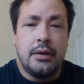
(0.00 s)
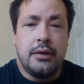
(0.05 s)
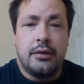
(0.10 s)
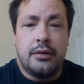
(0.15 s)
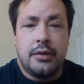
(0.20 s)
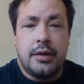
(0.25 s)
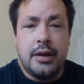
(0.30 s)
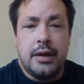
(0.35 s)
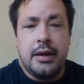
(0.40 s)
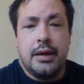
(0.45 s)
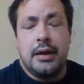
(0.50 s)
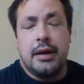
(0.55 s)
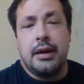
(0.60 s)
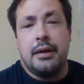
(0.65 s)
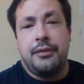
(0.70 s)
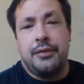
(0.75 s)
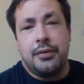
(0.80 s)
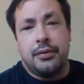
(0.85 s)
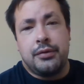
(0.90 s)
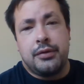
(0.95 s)
You see,
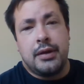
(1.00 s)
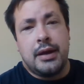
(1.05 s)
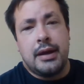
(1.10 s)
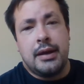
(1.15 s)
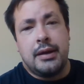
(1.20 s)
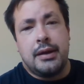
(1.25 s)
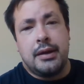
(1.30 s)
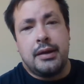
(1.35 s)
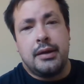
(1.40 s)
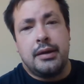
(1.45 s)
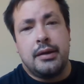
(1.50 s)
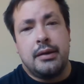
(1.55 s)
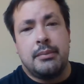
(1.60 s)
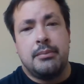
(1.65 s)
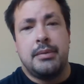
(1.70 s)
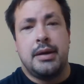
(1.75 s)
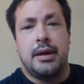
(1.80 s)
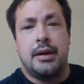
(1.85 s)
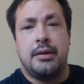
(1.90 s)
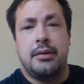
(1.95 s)
if you're telling
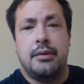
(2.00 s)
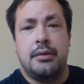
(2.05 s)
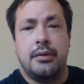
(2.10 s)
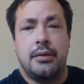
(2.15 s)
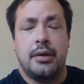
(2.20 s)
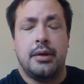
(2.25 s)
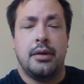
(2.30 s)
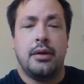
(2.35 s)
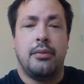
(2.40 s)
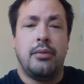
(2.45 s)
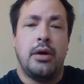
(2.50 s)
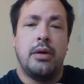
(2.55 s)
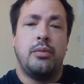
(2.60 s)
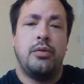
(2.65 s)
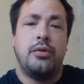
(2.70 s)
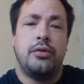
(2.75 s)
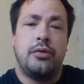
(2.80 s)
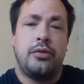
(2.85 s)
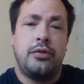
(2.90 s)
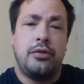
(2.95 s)
men where I
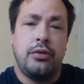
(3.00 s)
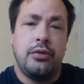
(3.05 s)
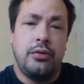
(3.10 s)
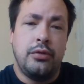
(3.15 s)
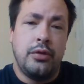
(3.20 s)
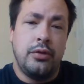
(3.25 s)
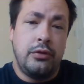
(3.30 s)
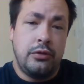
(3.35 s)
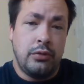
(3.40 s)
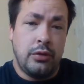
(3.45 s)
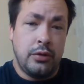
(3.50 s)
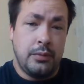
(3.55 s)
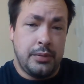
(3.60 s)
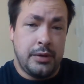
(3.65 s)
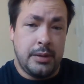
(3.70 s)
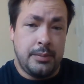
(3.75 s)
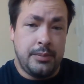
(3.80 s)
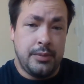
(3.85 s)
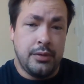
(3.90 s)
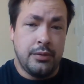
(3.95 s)
want to, you to
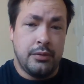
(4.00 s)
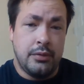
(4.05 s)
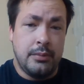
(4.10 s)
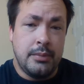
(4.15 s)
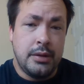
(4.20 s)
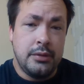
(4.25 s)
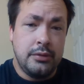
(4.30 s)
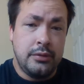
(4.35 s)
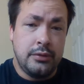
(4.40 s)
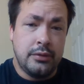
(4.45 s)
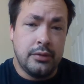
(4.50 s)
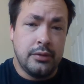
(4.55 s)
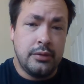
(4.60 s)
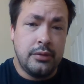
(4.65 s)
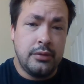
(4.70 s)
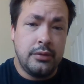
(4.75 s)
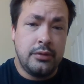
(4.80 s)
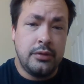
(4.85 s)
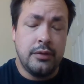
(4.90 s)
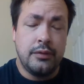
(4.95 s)
open up your
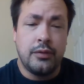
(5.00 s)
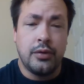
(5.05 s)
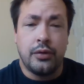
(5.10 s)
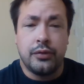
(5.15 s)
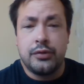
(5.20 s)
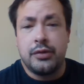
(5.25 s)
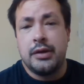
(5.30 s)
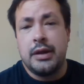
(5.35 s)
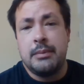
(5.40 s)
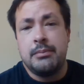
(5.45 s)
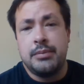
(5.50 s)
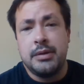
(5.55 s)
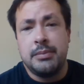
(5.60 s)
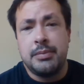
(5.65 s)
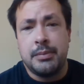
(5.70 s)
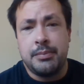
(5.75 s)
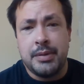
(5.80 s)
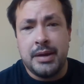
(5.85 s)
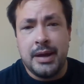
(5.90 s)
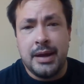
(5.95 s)
emotions, you've got to then be
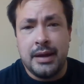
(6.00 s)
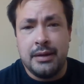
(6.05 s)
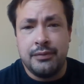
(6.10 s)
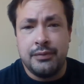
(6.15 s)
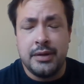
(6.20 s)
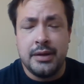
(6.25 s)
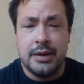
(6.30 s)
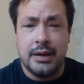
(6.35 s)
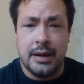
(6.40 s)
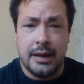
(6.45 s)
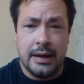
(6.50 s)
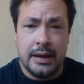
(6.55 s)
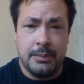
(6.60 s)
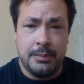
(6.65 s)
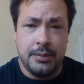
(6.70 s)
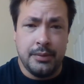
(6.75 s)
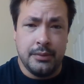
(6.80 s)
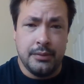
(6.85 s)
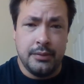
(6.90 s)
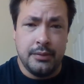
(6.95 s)
prepared when that
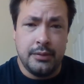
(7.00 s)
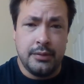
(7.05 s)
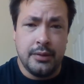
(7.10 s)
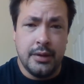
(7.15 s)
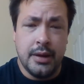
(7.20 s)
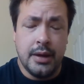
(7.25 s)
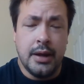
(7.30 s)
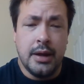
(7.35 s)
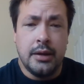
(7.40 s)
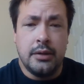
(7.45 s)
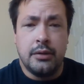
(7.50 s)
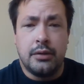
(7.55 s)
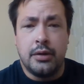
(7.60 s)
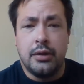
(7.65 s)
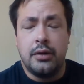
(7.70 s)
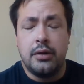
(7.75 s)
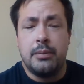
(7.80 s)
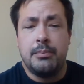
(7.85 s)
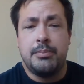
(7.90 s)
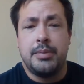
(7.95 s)
happens. You
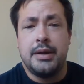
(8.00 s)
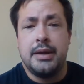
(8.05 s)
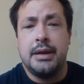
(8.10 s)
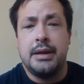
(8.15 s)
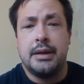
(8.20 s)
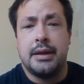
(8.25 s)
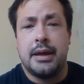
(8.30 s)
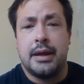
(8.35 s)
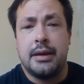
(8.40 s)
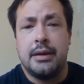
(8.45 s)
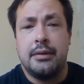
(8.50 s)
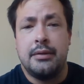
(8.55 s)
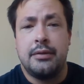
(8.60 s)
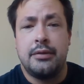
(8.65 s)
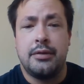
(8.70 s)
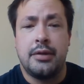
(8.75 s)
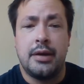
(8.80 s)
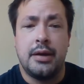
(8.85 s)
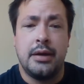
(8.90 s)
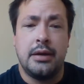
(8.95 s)
can't be then
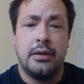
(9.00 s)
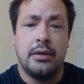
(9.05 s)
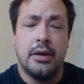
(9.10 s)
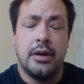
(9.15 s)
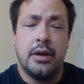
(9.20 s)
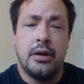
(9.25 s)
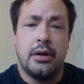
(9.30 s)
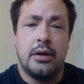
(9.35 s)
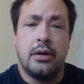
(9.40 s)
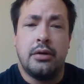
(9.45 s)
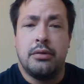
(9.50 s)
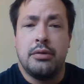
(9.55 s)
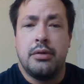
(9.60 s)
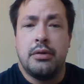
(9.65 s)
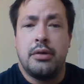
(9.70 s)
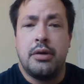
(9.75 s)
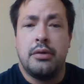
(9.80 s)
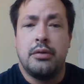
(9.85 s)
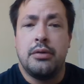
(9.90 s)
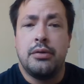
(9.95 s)
saying, oh,
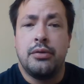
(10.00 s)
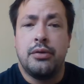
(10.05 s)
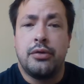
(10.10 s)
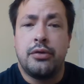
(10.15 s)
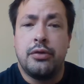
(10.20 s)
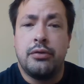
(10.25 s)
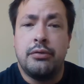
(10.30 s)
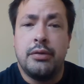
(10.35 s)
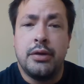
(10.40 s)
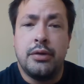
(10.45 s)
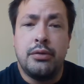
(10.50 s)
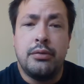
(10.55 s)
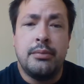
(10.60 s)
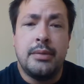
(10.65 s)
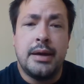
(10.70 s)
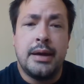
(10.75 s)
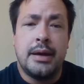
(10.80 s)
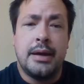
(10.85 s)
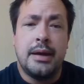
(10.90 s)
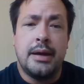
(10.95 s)
you know, you're not a real
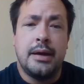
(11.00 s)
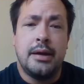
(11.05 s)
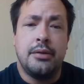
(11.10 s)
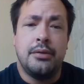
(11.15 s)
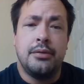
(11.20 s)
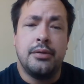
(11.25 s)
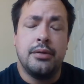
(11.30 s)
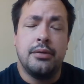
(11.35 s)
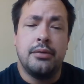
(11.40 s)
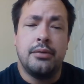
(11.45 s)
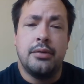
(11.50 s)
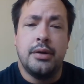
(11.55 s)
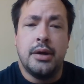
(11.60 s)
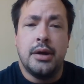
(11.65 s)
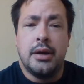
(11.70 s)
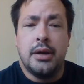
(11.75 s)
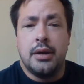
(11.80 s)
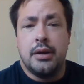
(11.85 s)
man or you're